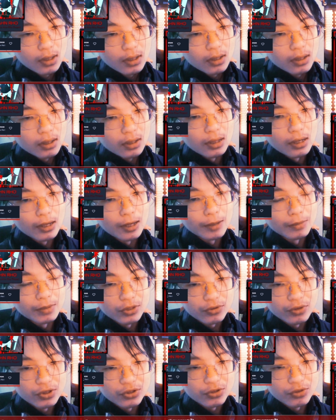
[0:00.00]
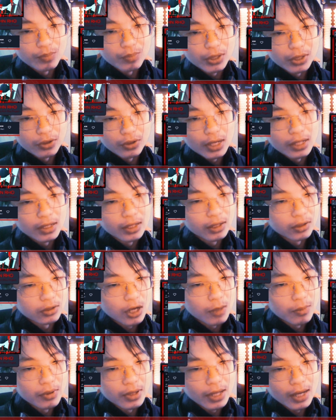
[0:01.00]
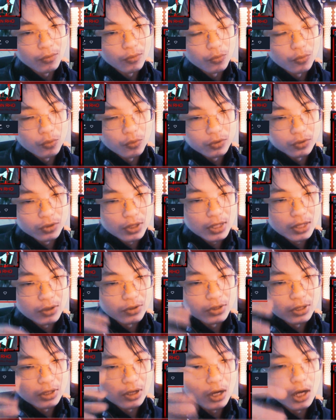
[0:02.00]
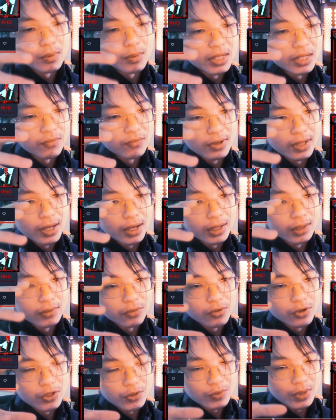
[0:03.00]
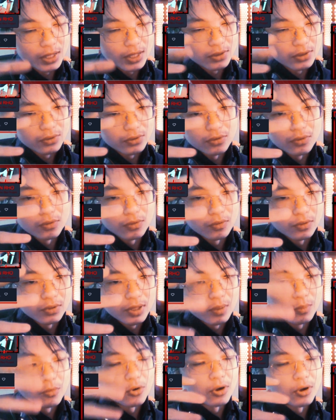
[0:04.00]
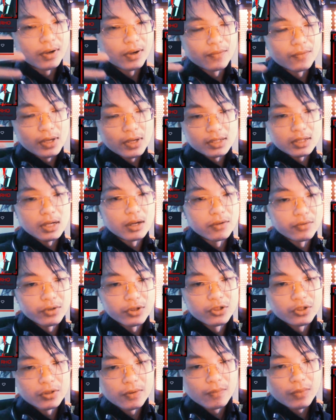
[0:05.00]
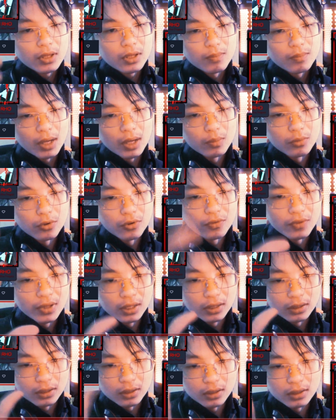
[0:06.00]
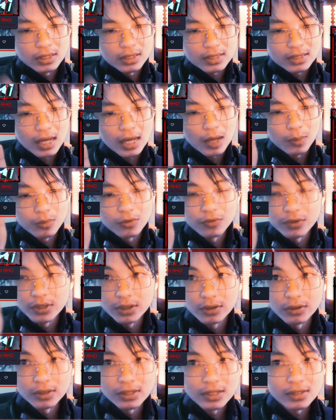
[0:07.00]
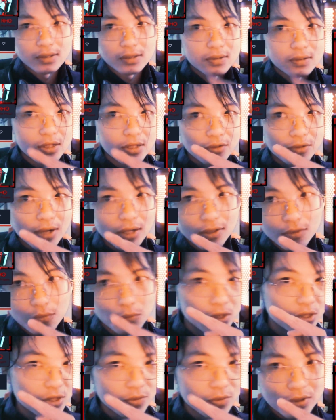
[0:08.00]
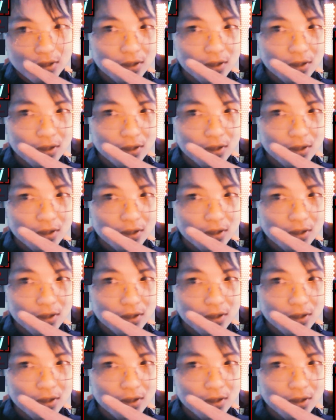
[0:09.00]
The screen's just bigger. And then on top of that, in order to accommodate for that, of course, we had to get more of our face coverage by moving this app over here, this interactive widget with all the